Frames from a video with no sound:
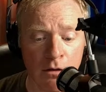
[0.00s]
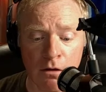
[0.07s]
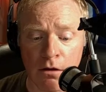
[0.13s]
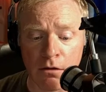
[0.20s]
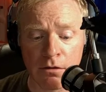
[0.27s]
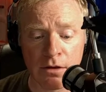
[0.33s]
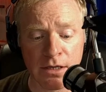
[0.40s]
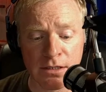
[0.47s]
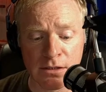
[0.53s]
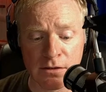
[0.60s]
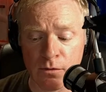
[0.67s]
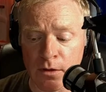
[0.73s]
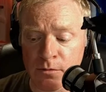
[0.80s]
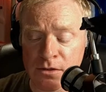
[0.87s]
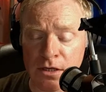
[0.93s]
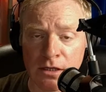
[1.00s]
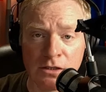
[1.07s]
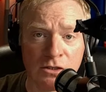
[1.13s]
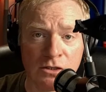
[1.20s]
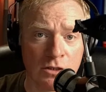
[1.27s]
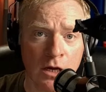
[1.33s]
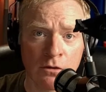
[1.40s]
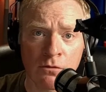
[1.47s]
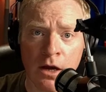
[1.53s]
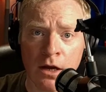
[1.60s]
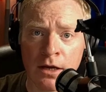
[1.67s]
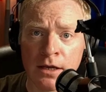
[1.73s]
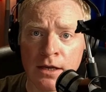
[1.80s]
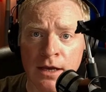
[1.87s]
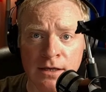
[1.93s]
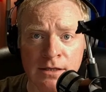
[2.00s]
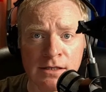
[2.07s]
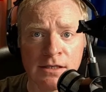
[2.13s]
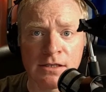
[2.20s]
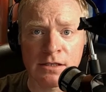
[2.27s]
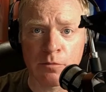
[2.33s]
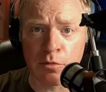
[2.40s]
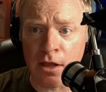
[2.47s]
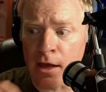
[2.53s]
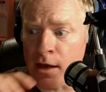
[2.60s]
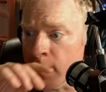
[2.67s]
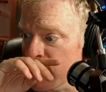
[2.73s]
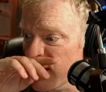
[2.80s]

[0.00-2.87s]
all kinds of websites, John Rocket, AC Supply,